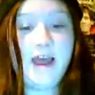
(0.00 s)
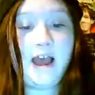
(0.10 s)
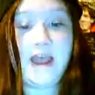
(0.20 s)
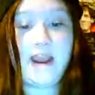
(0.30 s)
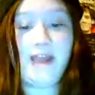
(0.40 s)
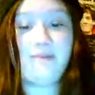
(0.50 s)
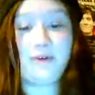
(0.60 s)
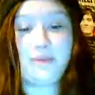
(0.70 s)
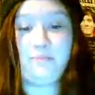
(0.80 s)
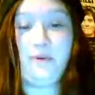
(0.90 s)
And I will
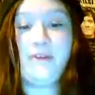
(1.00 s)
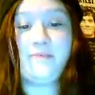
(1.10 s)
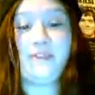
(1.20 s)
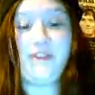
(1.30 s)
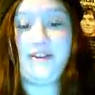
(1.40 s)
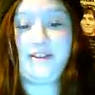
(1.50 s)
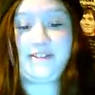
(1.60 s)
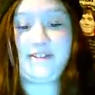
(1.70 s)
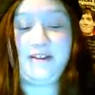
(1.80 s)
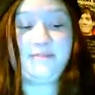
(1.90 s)
complain about that
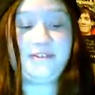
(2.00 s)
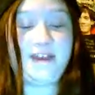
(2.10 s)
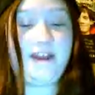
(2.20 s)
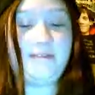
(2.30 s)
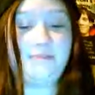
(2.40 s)
next time, because I am